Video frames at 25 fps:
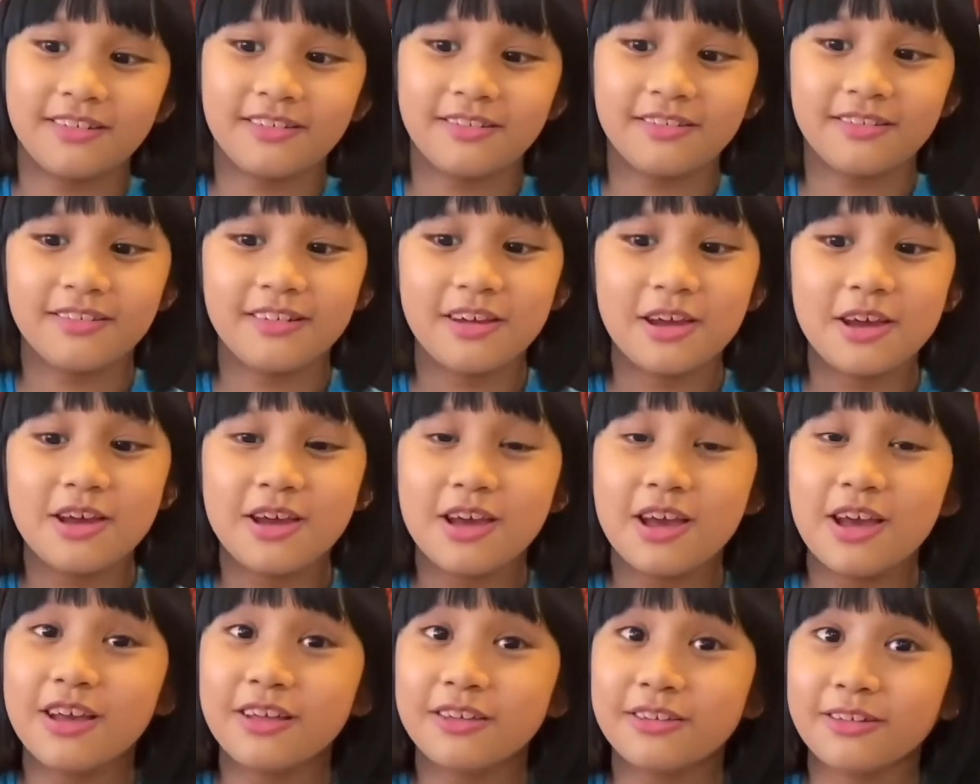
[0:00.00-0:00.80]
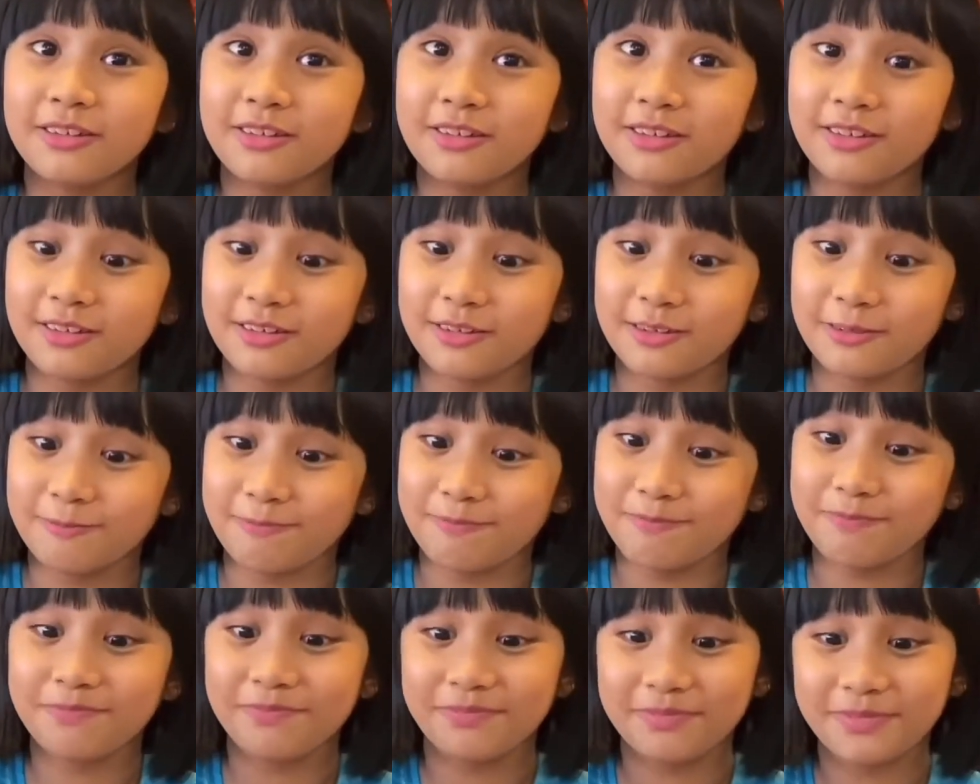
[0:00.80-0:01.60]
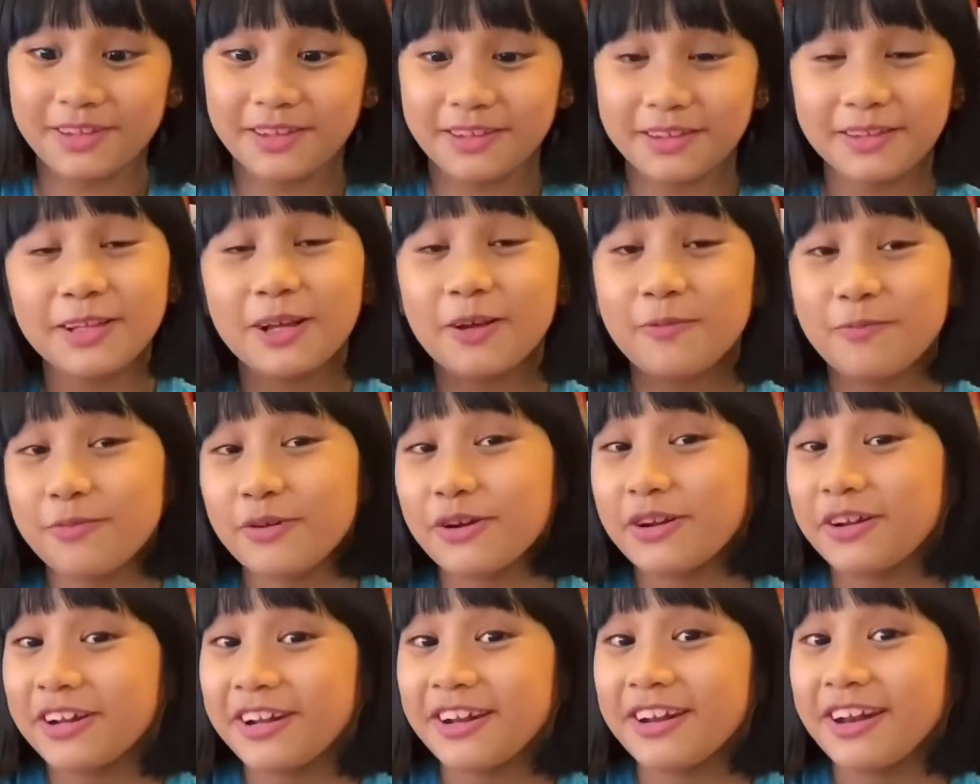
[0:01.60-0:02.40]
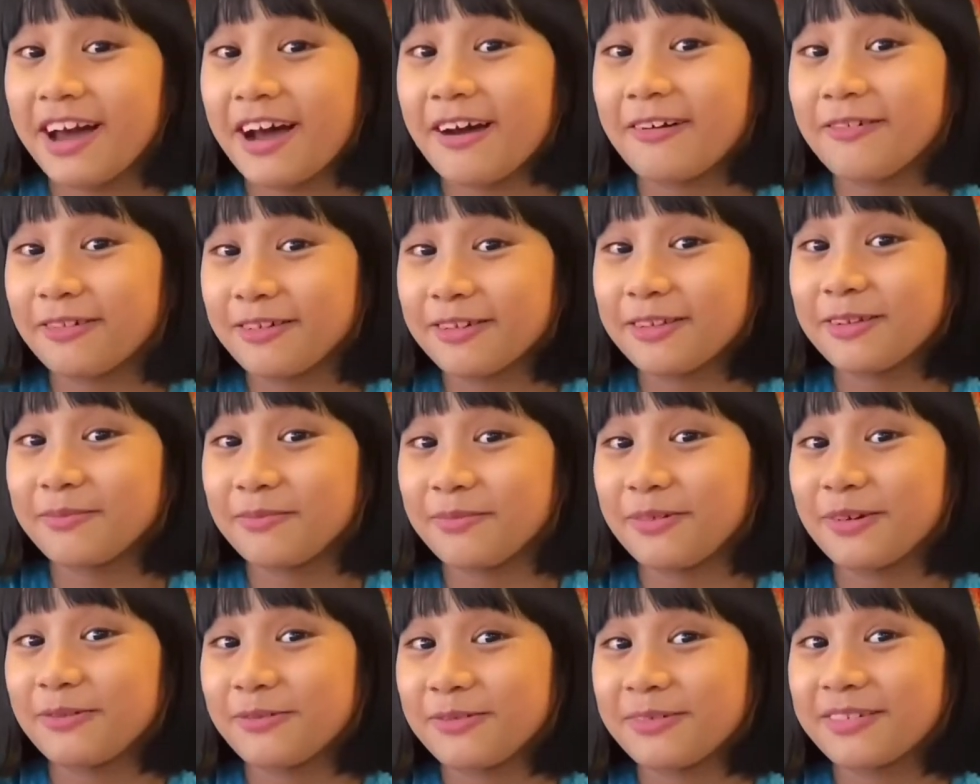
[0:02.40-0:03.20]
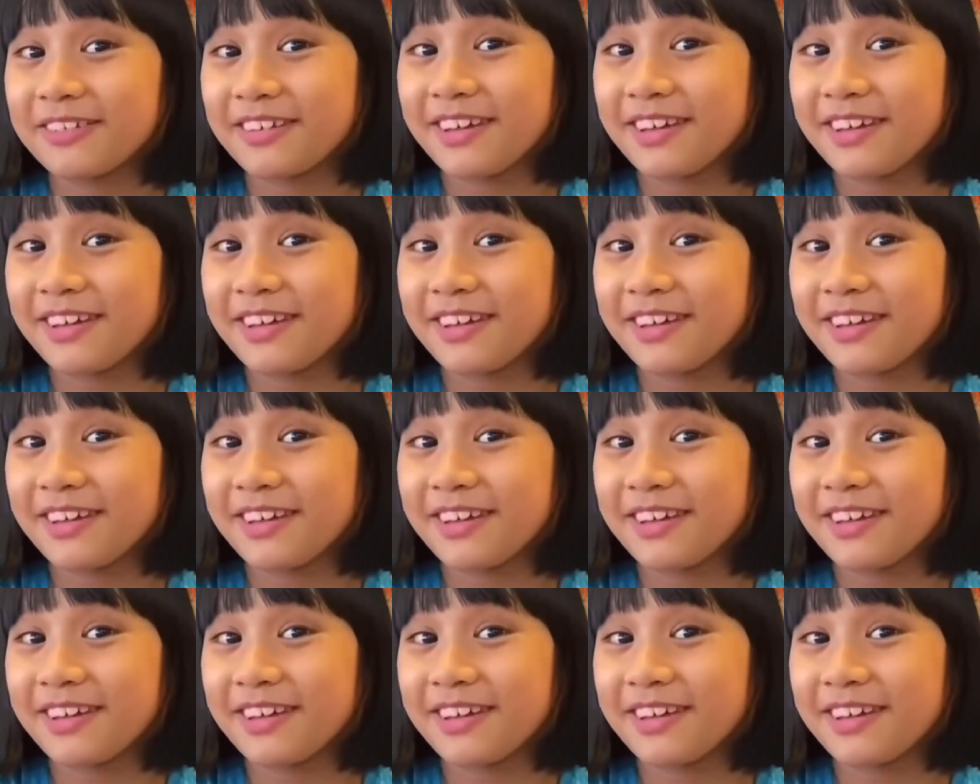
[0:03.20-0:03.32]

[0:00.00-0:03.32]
It's still pretty loud on the both sides.